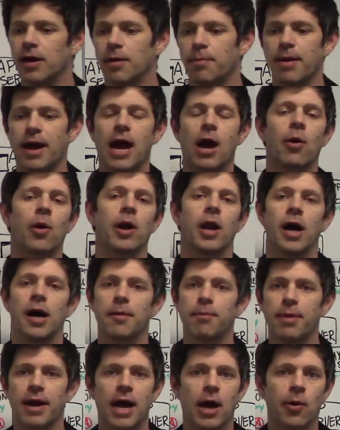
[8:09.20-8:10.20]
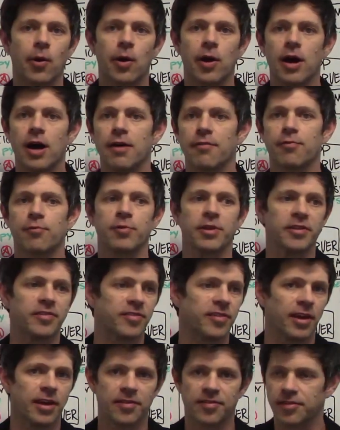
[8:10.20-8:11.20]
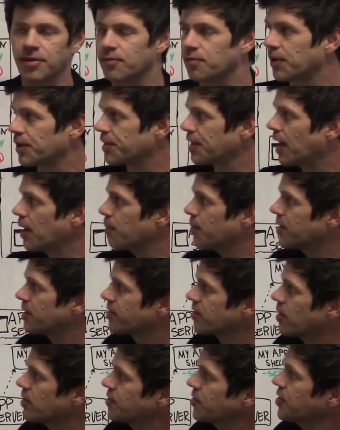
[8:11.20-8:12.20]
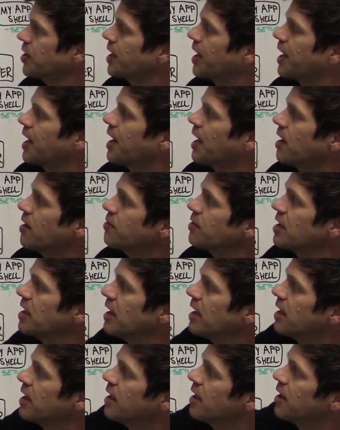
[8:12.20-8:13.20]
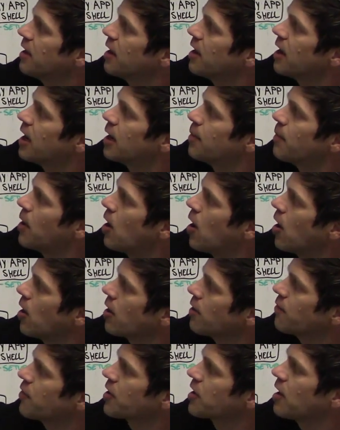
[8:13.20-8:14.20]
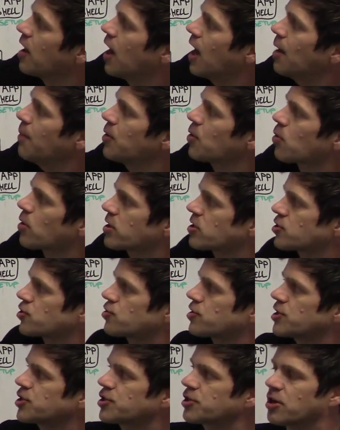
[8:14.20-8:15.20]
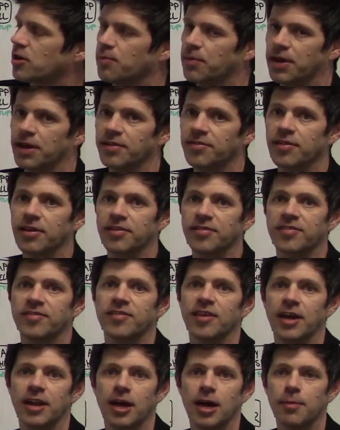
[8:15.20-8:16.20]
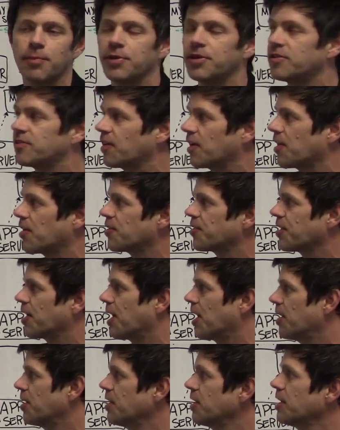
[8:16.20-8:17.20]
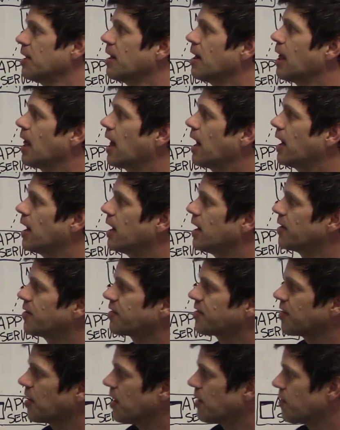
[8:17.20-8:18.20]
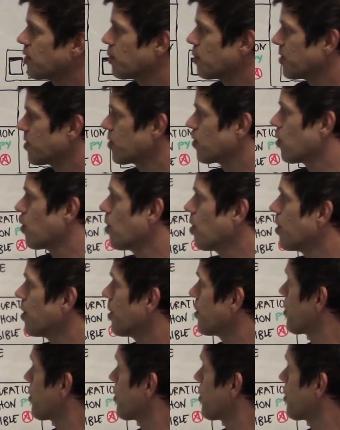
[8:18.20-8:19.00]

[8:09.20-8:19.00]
power on, power off, reset, stuff like that. But it's also going to have all of the common orchestration commands like setup and tear down, save and restore, and